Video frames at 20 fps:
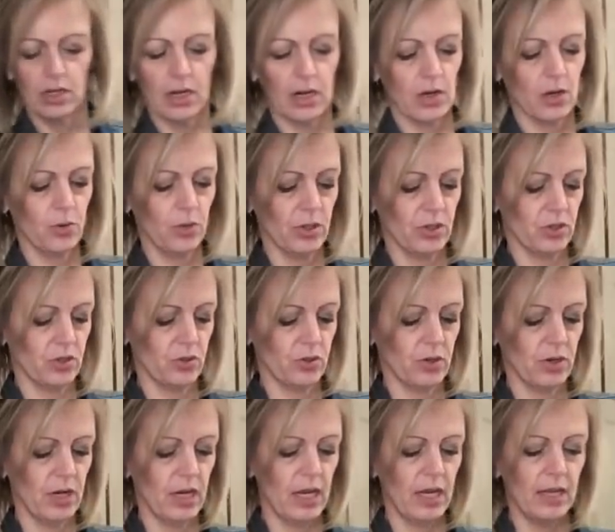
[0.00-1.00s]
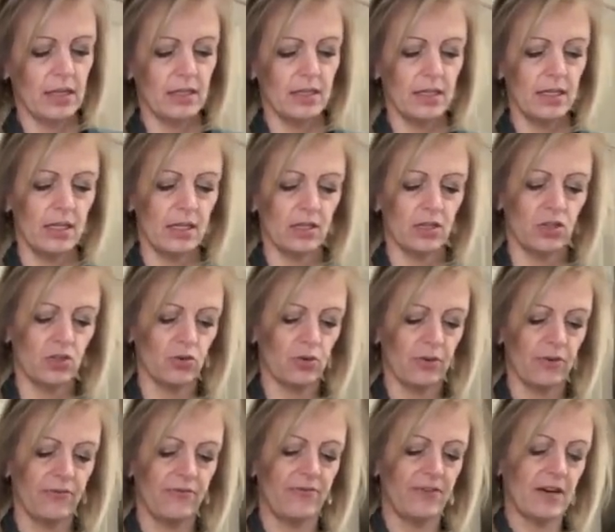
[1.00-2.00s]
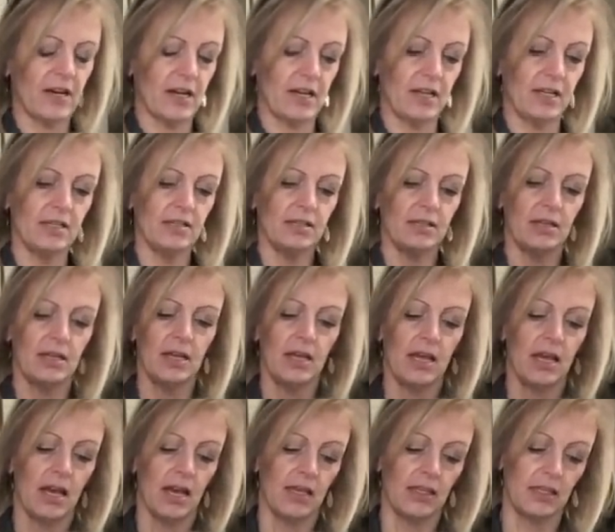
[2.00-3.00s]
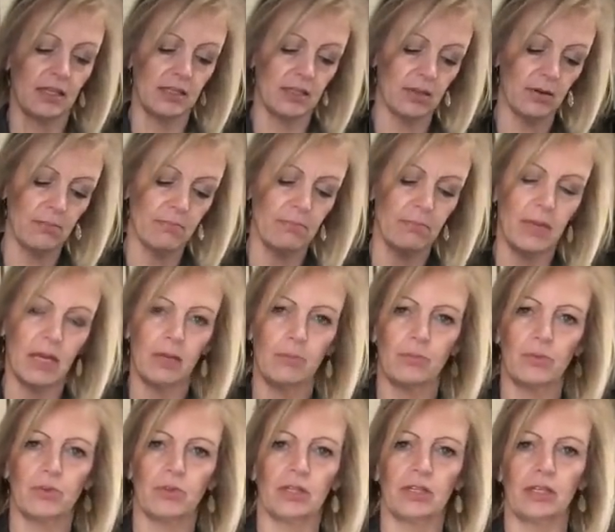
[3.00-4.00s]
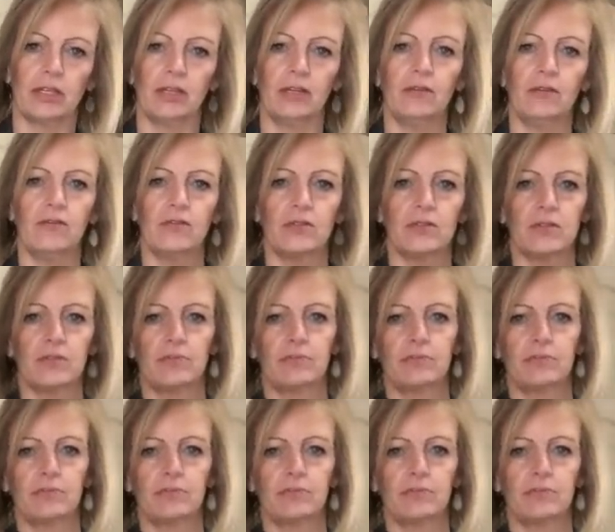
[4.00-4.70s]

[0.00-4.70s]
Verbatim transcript: not a quilt store, an antique store find. And these are maple leaves.